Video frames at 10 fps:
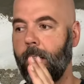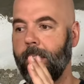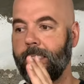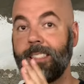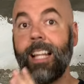
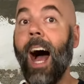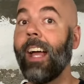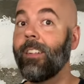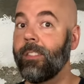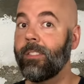
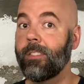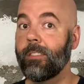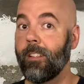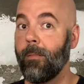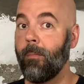styles,
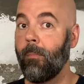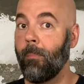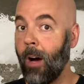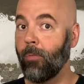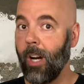
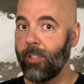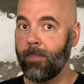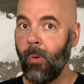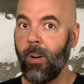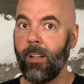Mount
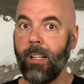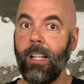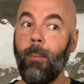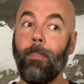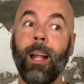Rushmore.
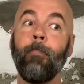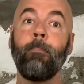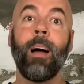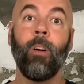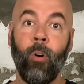But I
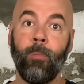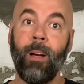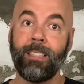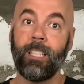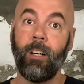might hold
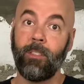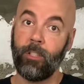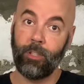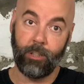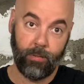myself to
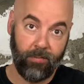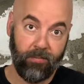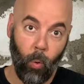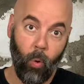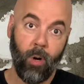just
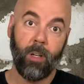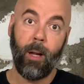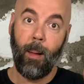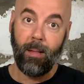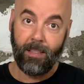
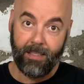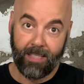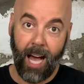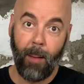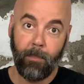four
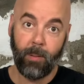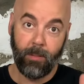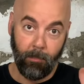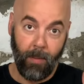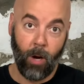top
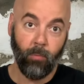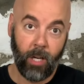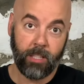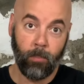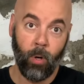Mount
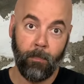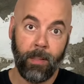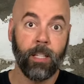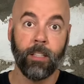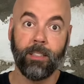Rushmore
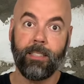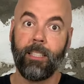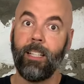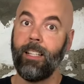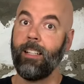beers.
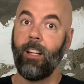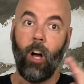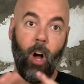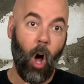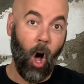
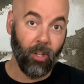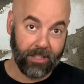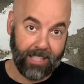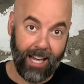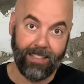All
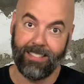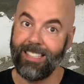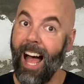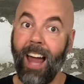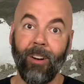
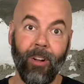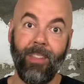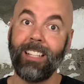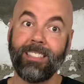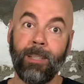styles. I don't know.
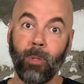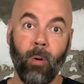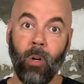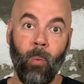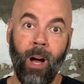That seems
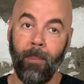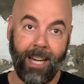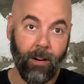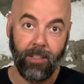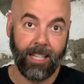overwhelming.
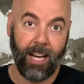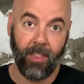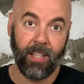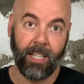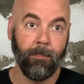I really got to
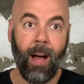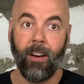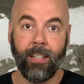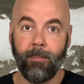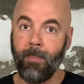think
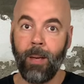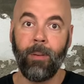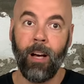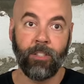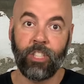about it.
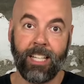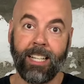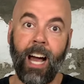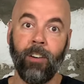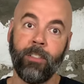Maybe I'll
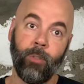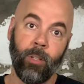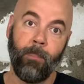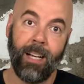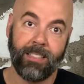chicken out and do
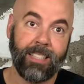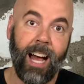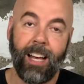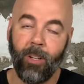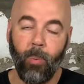it by
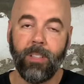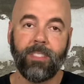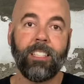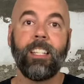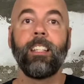style. We'll
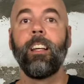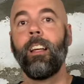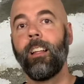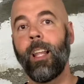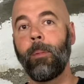see.
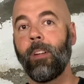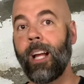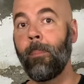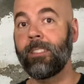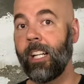Let me know in the
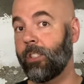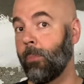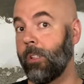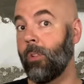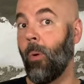comment section
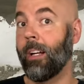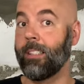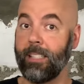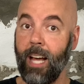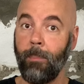what you'd want to
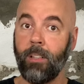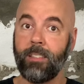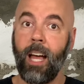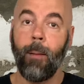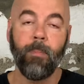see. How about
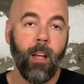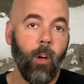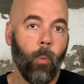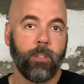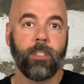that?
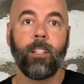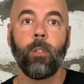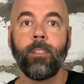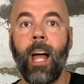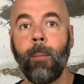Once you're done
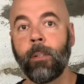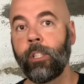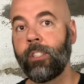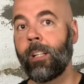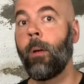doing that, make
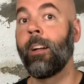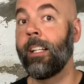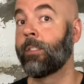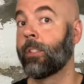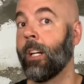sure you check me out on
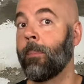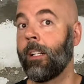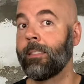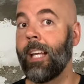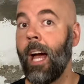Instagram
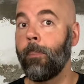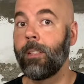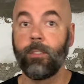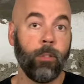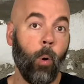and Untappd.
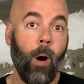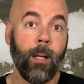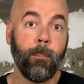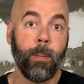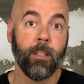It's No
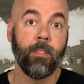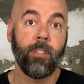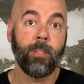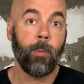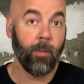Hype Beer
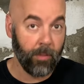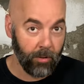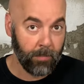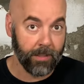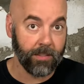Reviews at both
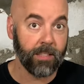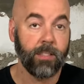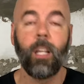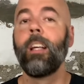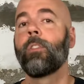those
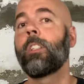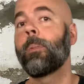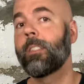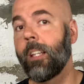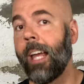places. So
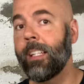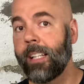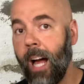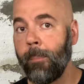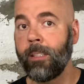please like,
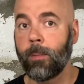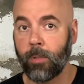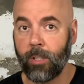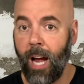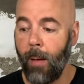comment,
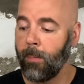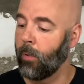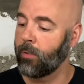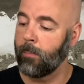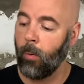subscribe, and
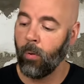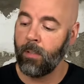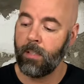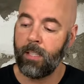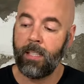most
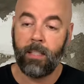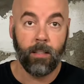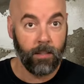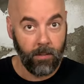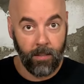importantly,
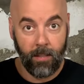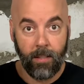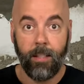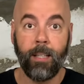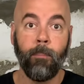
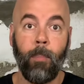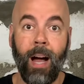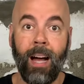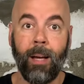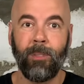
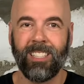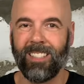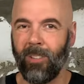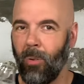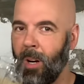imbibe. Cheers,
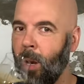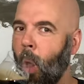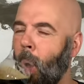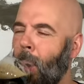everyone.